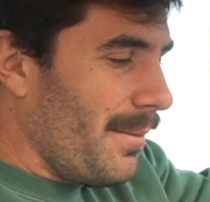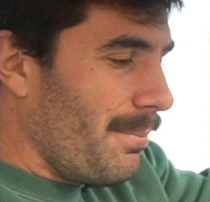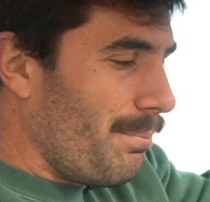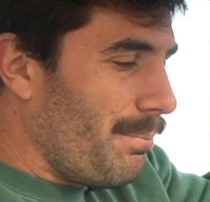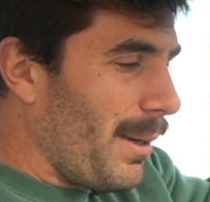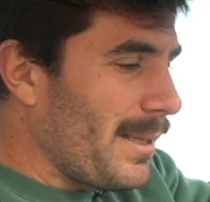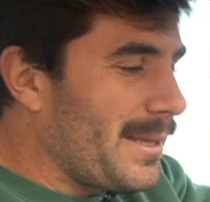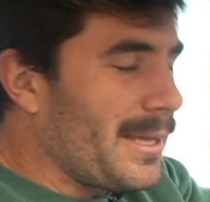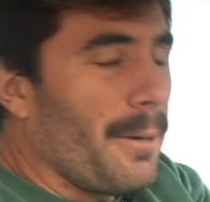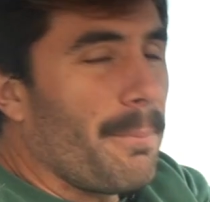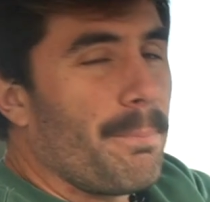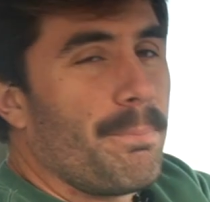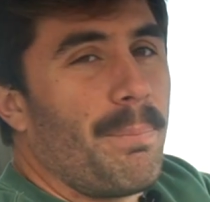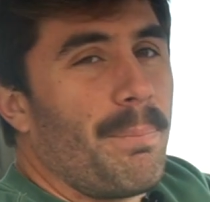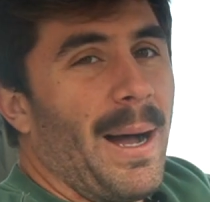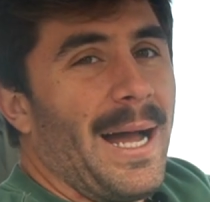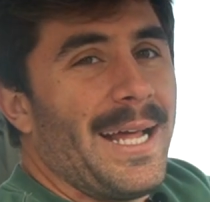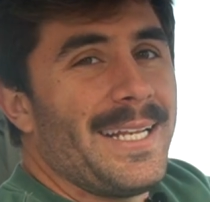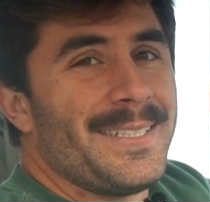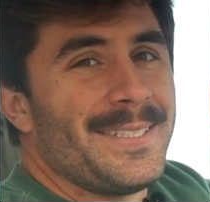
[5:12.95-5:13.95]
But the
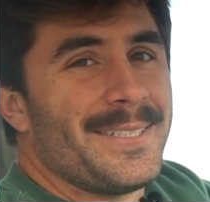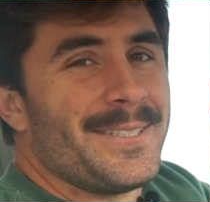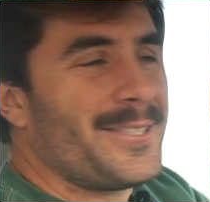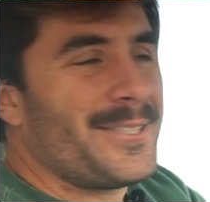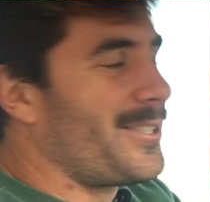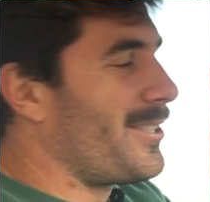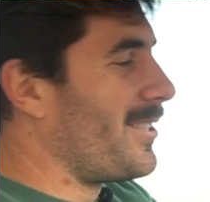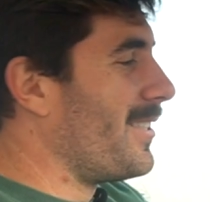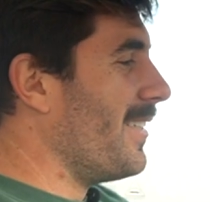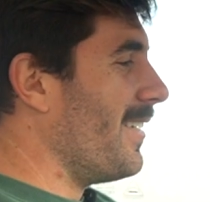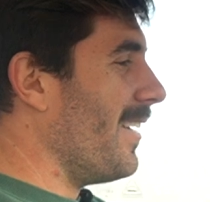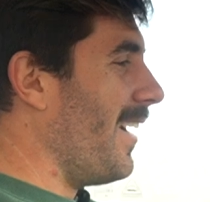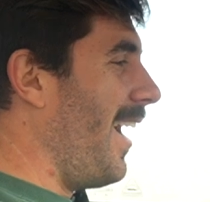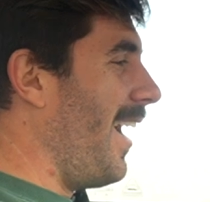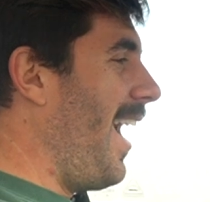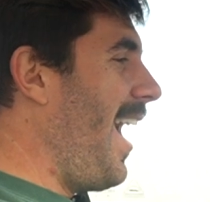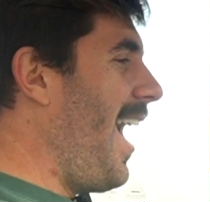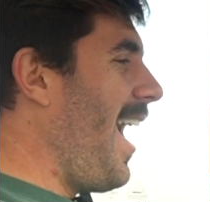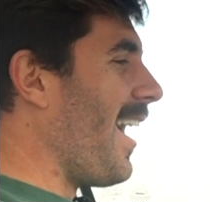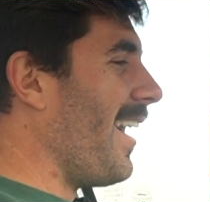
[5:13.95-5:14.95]
buttons,
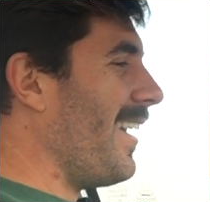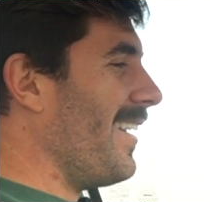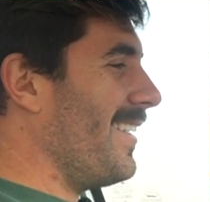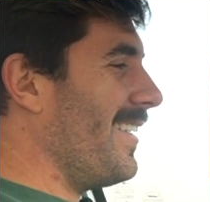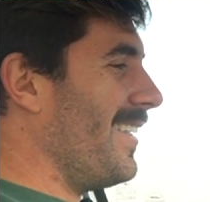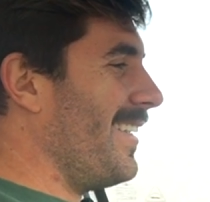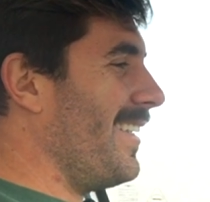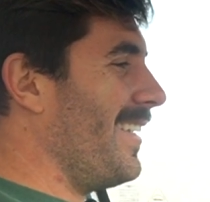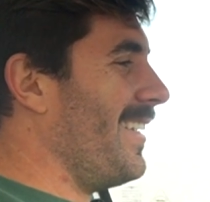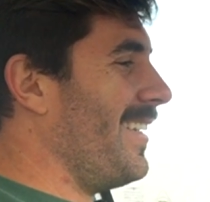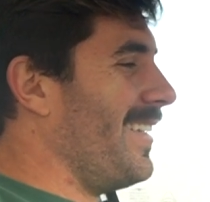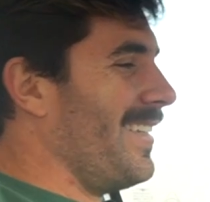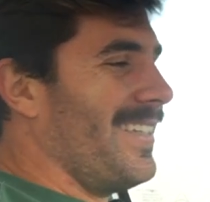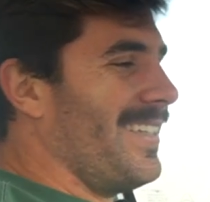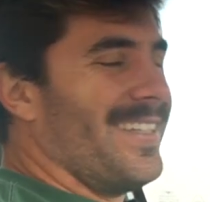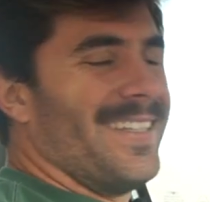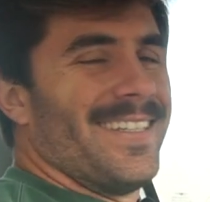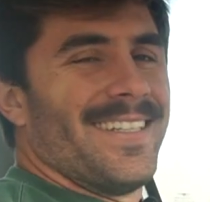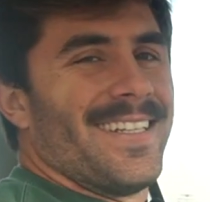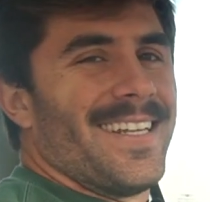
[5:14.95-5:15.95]
oh,
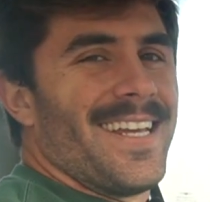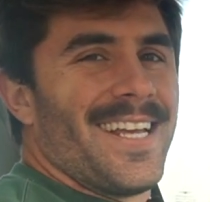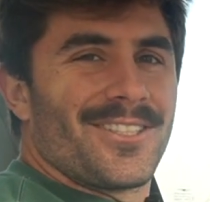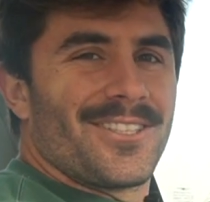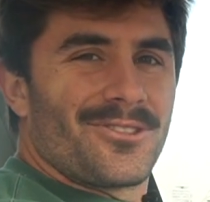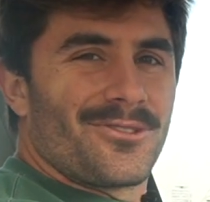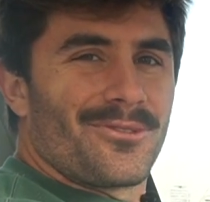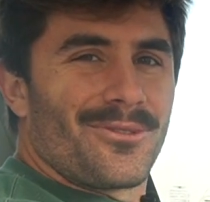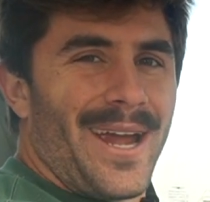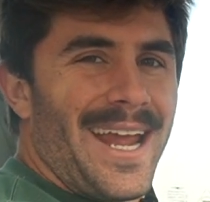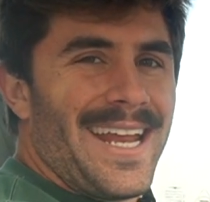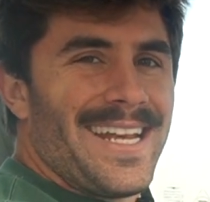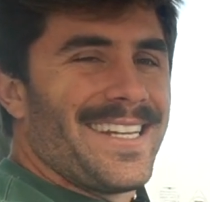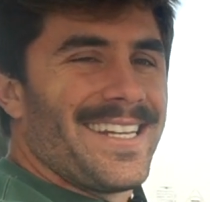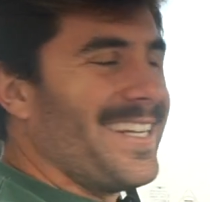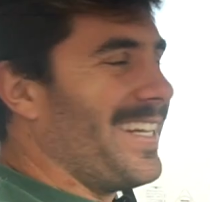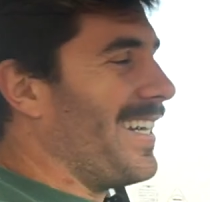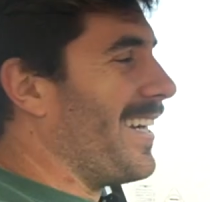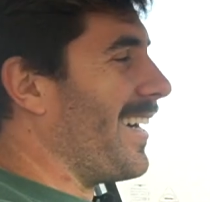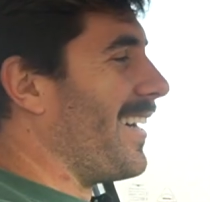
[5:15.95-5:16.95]
it's great in
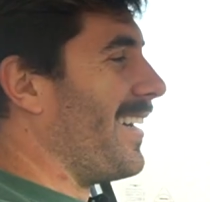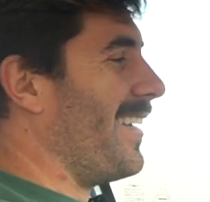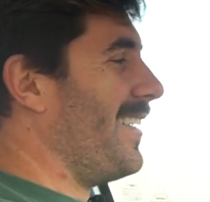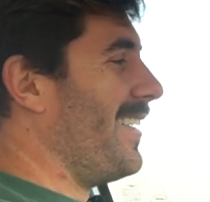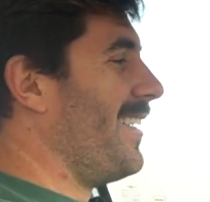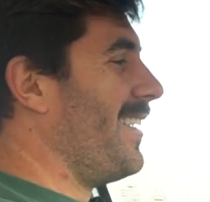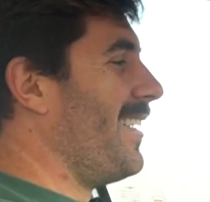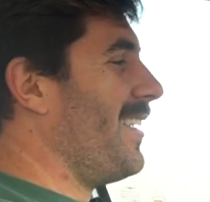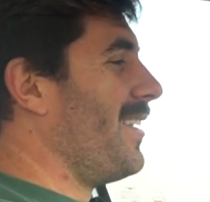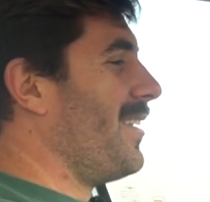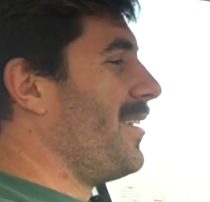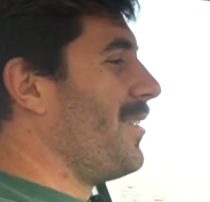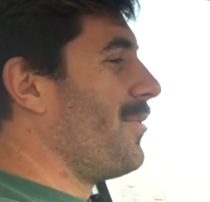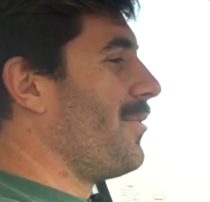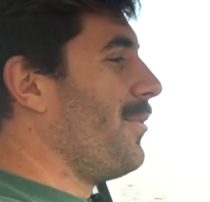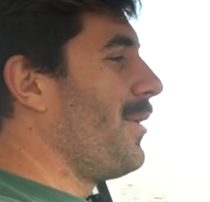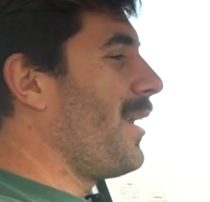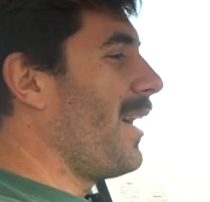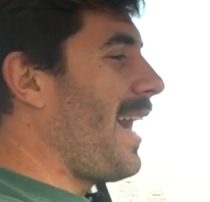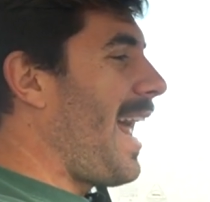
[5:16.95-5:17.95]
here.
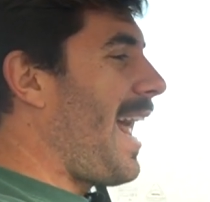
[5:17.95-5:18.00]
We got